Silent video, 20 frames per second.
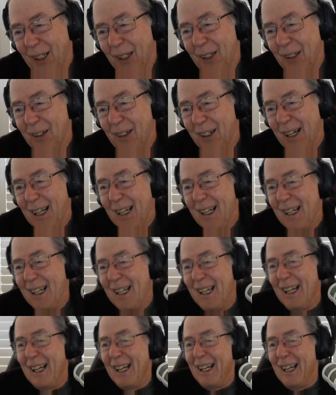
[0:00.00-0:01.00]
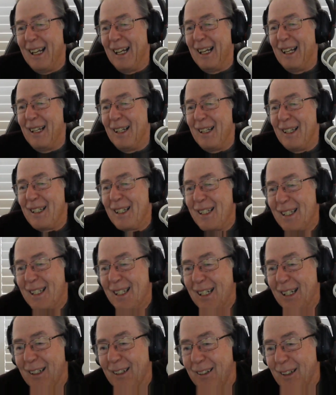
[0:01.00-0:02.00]
All right.
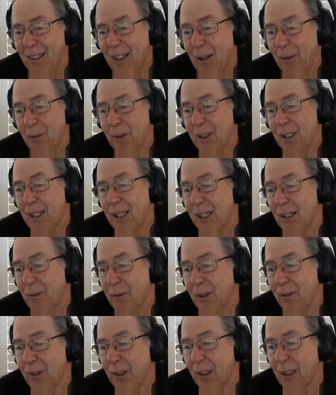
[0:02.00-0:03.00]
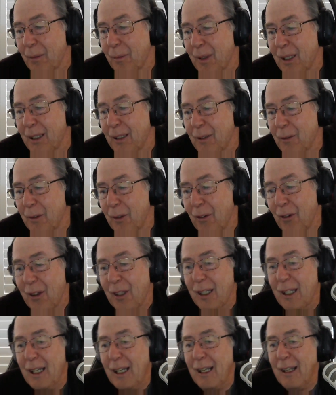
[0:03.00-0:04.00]
So we've got the bow, we've got
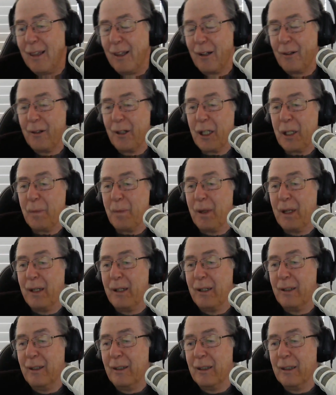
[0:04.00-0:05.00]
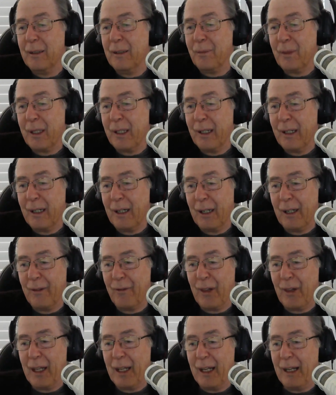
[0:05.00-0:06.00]
the ether crossbow. I'm gonna
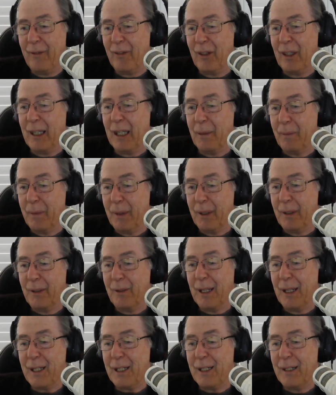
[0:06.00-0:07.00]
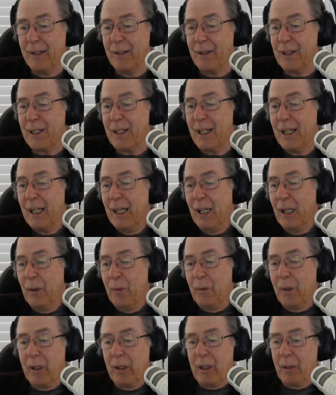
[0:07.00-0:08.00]
love that, having that bow. That's nice.
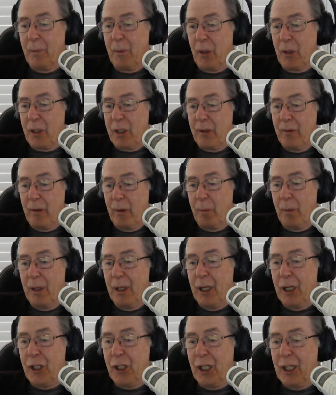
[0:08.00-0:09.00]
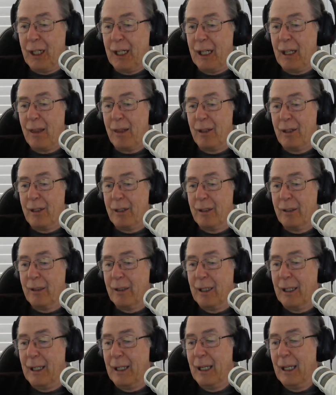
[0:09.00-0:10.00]
We got the box of replenishing ether
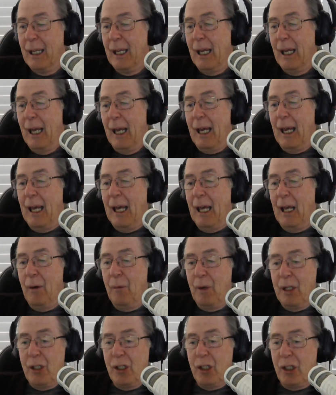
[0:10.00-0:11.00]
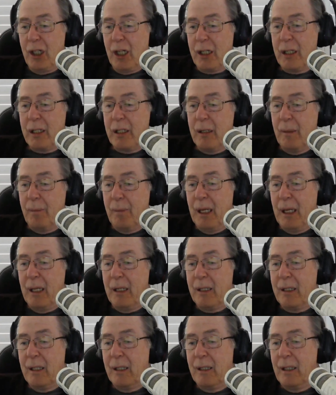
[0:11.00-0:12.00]
dye, and we're just
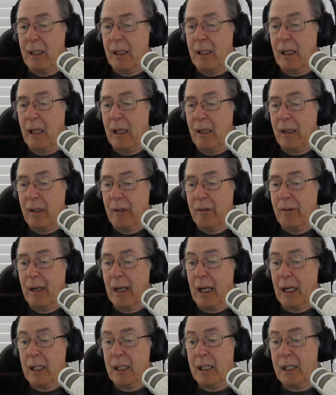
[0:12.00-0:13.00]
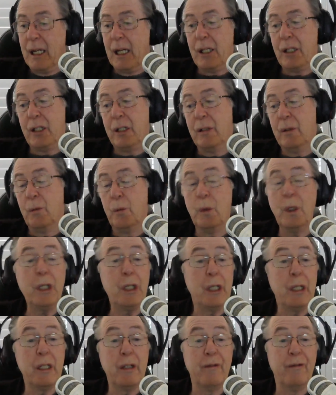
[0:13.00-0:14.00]
about to the ether dragon statue,
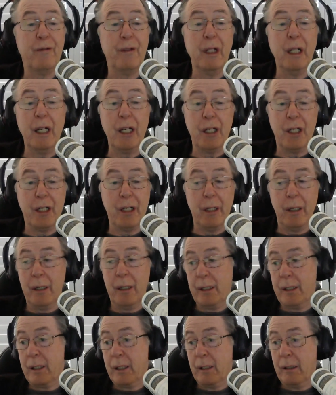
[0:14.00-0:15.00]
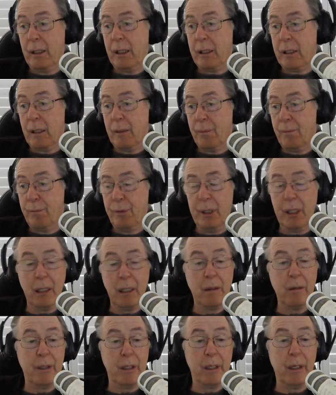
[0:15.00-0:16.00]
which is a village size. So that's a pretty
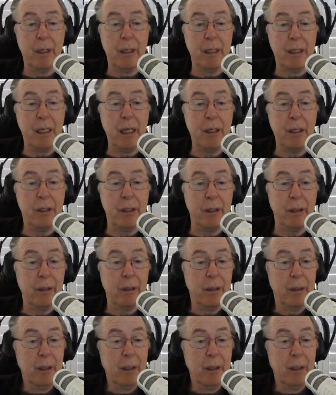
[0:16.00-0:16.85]
good size statue.